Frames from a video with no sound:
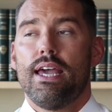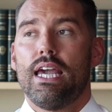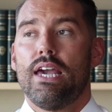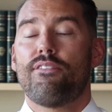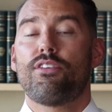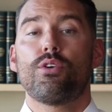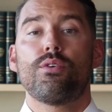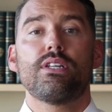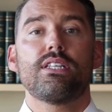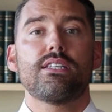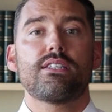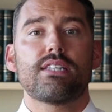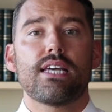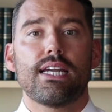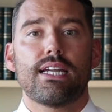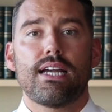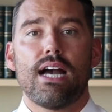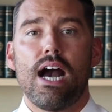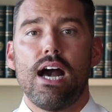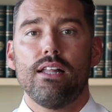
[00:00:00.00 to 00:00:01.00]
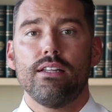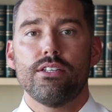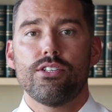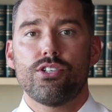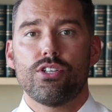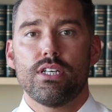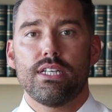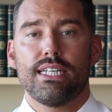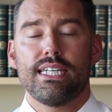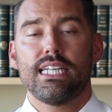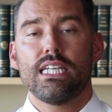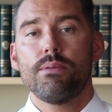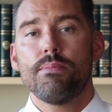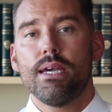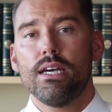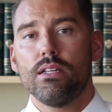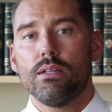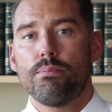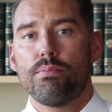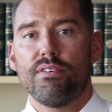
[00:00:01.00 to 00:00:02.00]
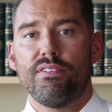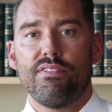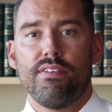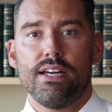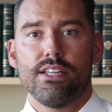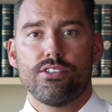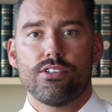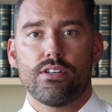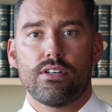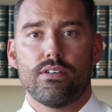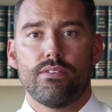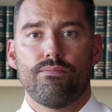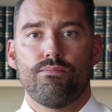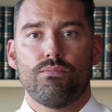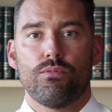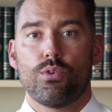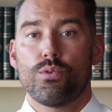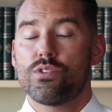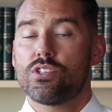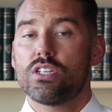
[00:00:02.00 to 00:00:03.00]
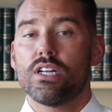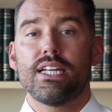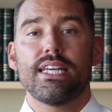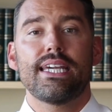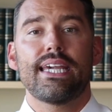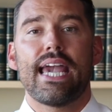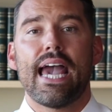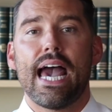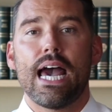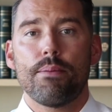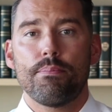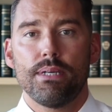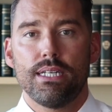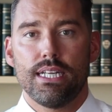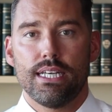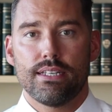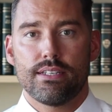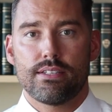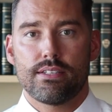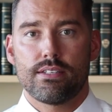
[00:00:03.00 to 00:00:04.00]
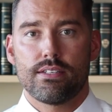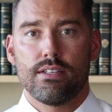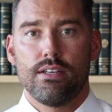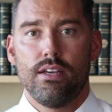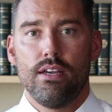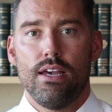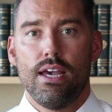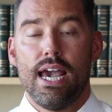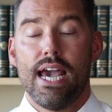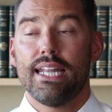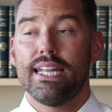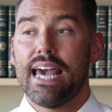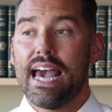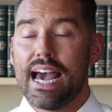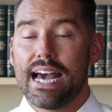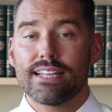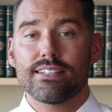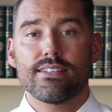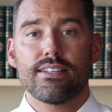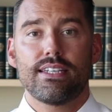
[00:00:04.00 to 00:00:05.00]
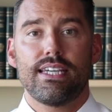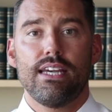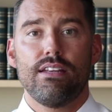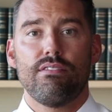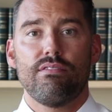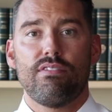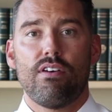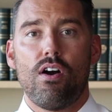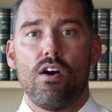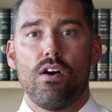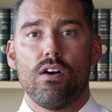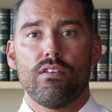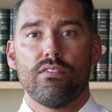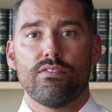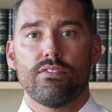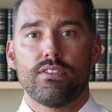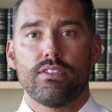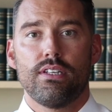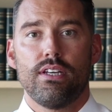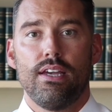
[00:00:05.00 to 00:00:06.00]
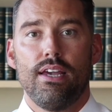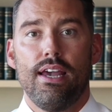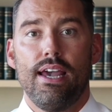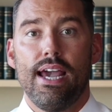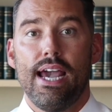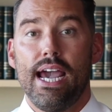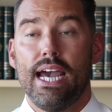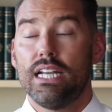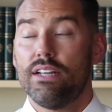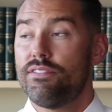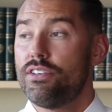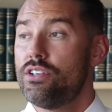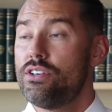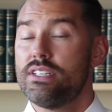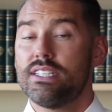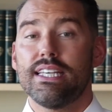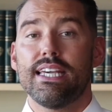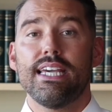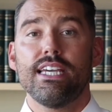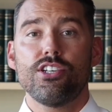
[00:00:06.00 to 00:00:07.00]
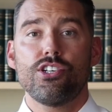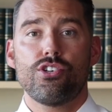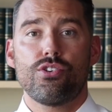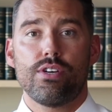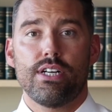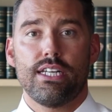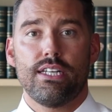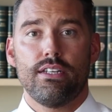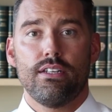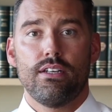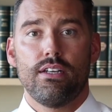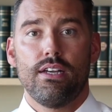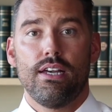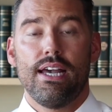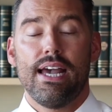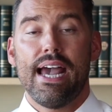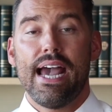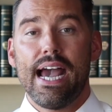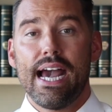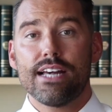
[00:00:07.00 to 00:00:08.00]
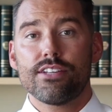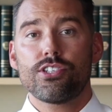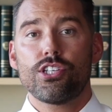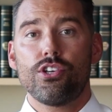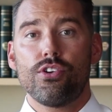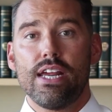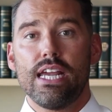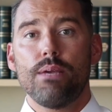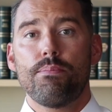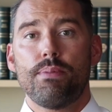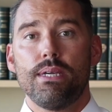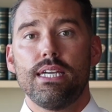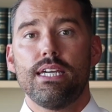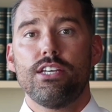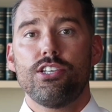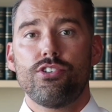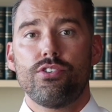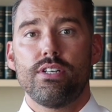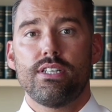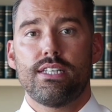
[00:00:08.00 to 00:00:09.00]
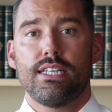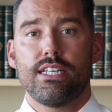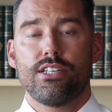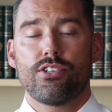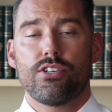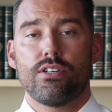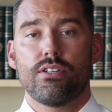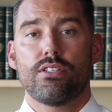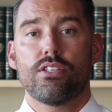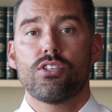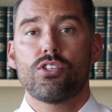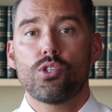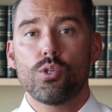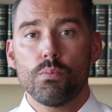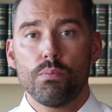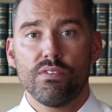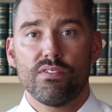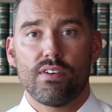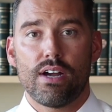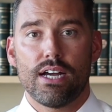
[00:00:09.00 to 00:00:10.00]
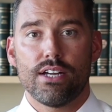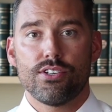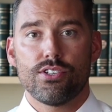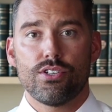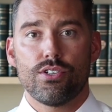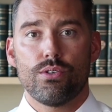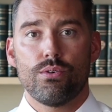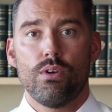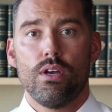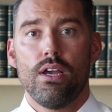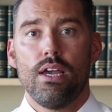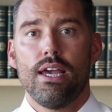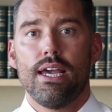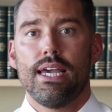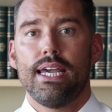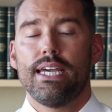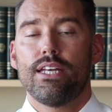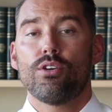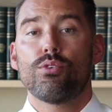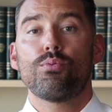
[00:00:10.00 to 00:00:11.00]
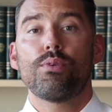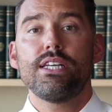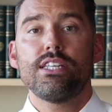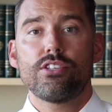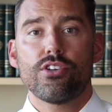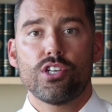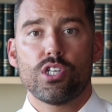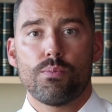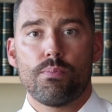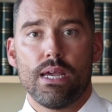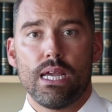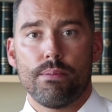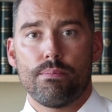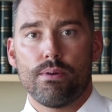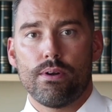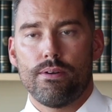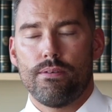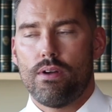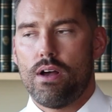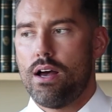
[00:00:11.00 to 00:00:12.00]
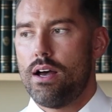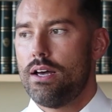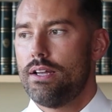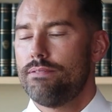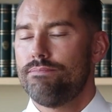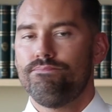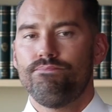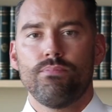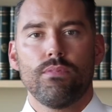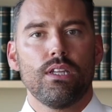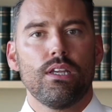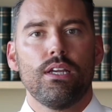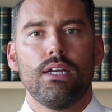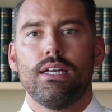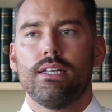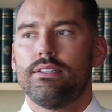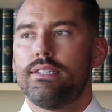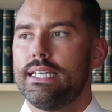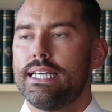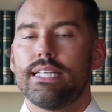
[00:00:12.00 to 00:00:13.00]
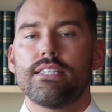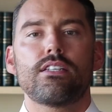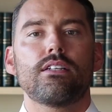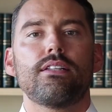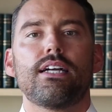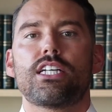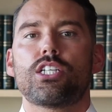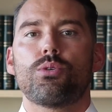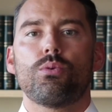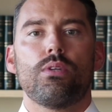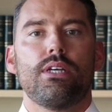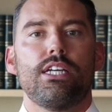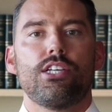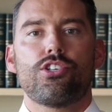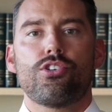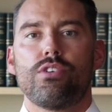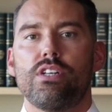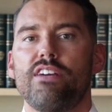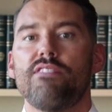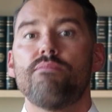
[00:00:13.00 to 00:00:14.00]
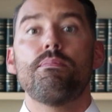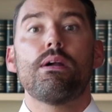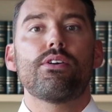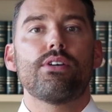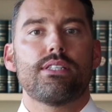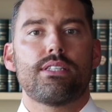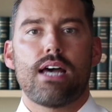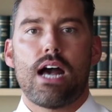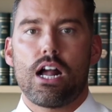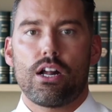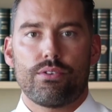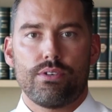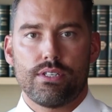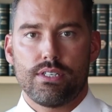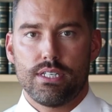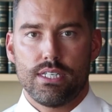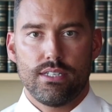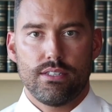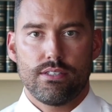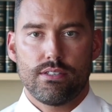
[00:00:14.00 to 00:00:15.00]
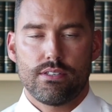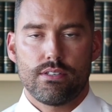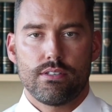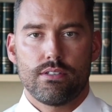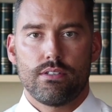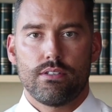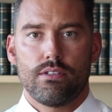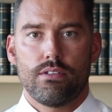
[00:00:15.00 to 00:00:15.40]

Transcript: If you're into psychology, email a professor who's studying happiness and ask to get involved. And if you're into history, ask your AP history teacher to supervise you in a research paper on the intellectual history of meritocracies,